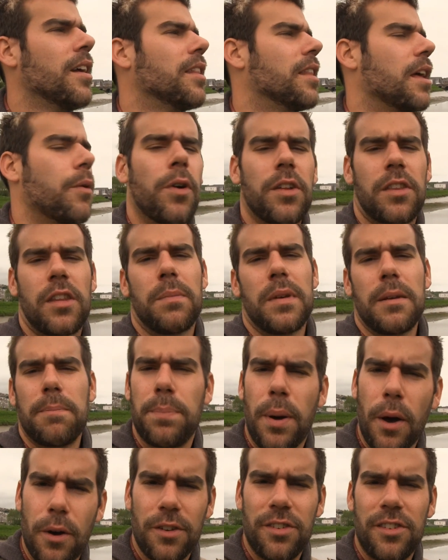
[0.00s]
They want to be
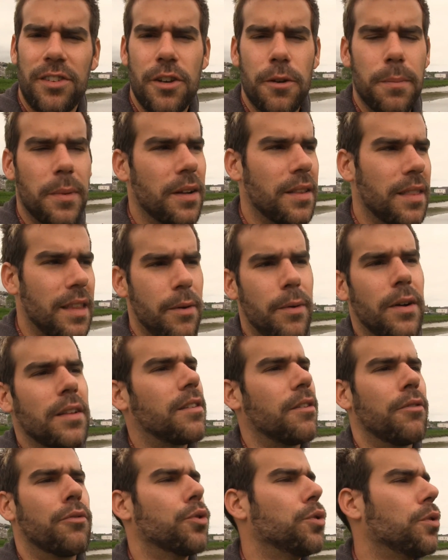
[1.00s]
post-human. They
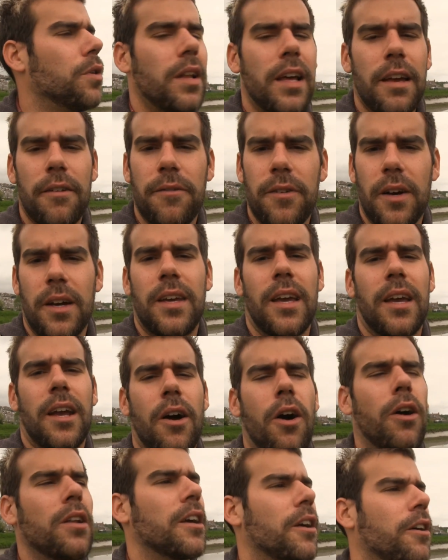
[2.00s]
want to rule like
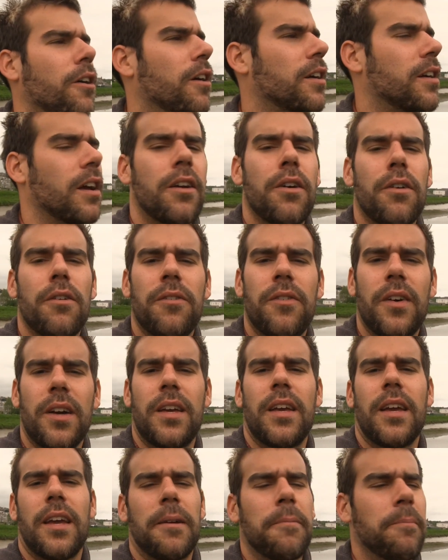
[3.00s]
fucking oligarchical
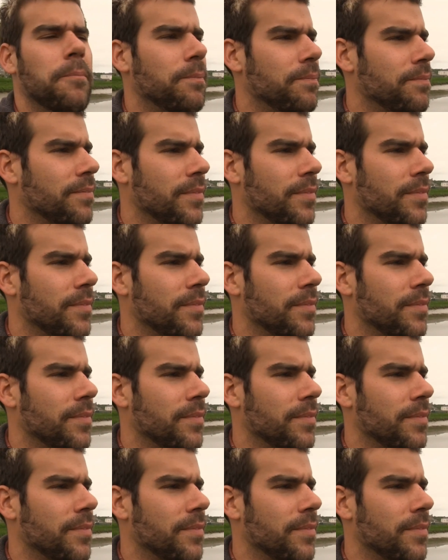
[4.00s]
fucking